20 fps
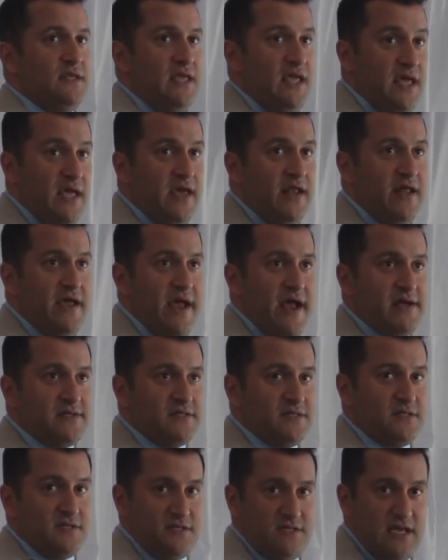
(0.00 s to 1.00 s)
kid
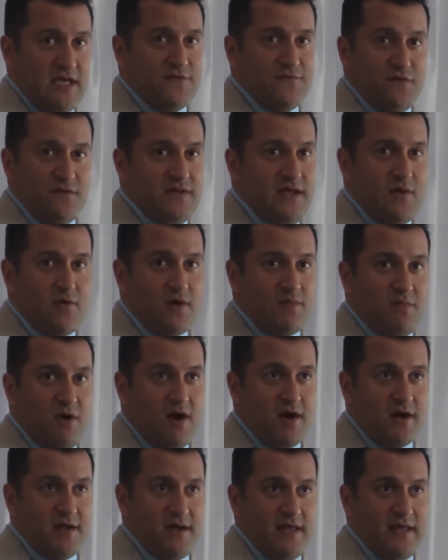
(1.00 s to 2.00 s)
as a successful network
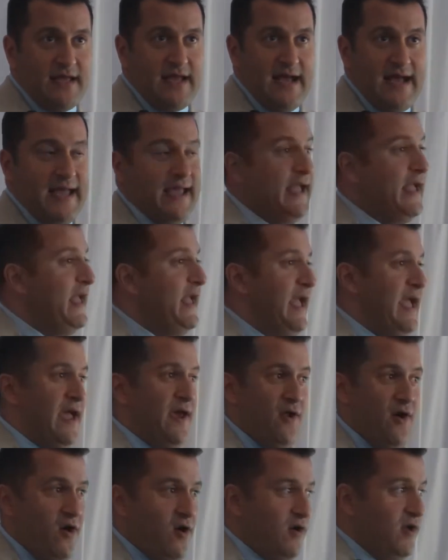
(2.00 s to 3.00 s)
marketing guy
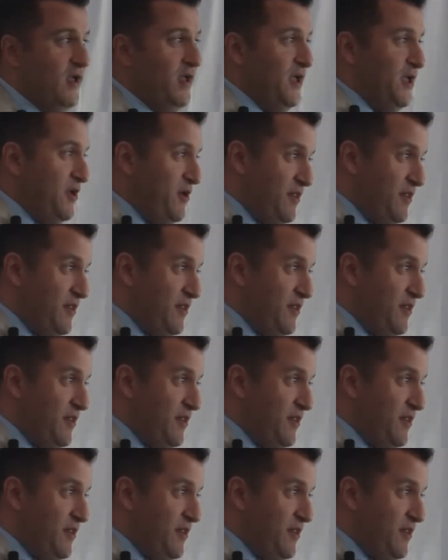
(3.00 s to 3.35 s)
at all.